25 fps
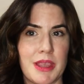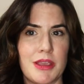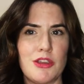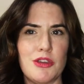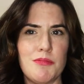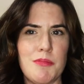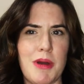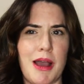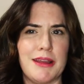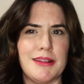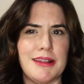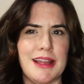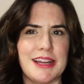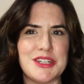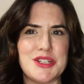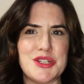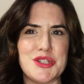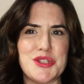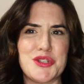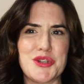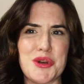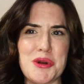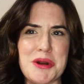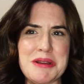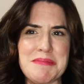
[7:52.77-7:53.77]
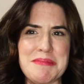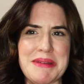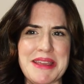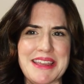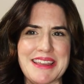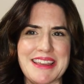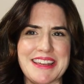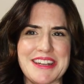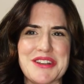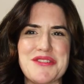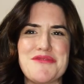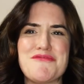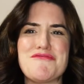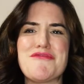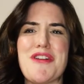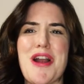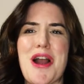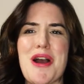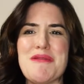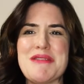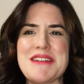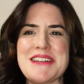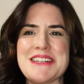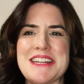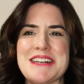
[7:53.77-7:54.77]
You might like to join me in a
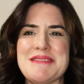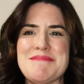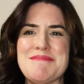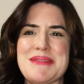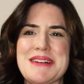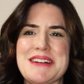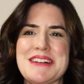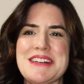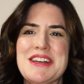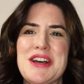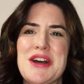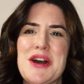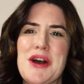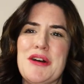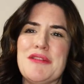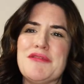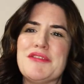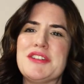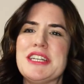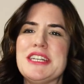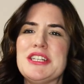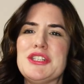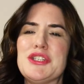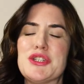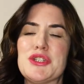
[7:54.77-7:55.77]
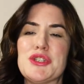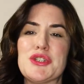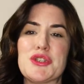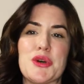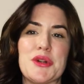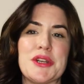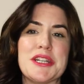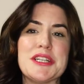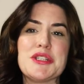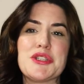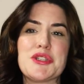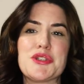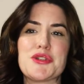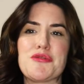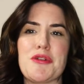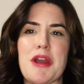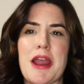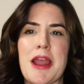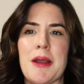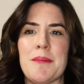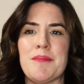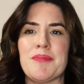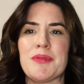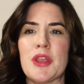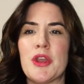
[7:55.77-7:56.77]
growing number of teachers on
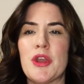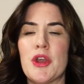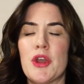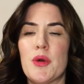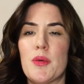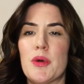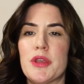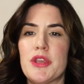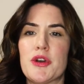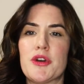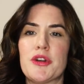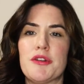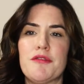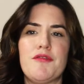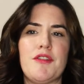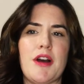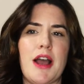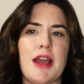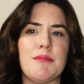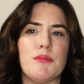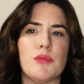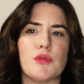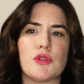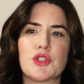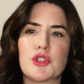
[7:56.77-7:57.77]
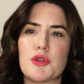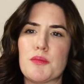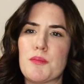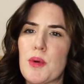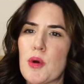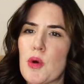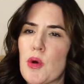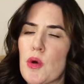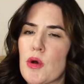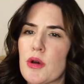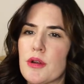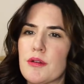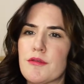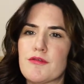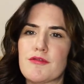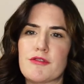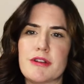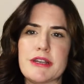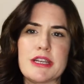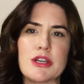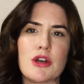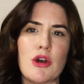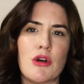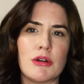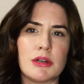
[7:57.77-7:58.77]
Instagram, where you're going to find more support,
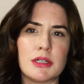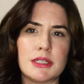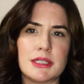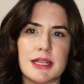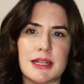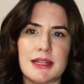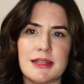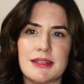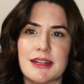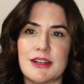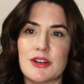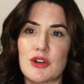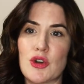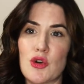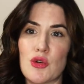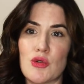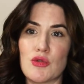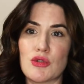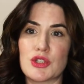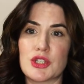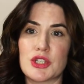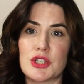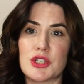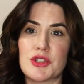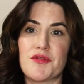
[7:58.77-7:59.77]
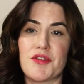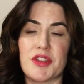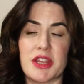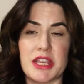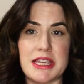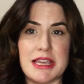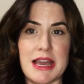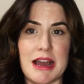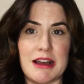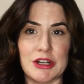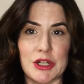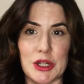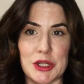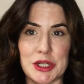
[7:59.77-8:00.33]
free content and courses for the young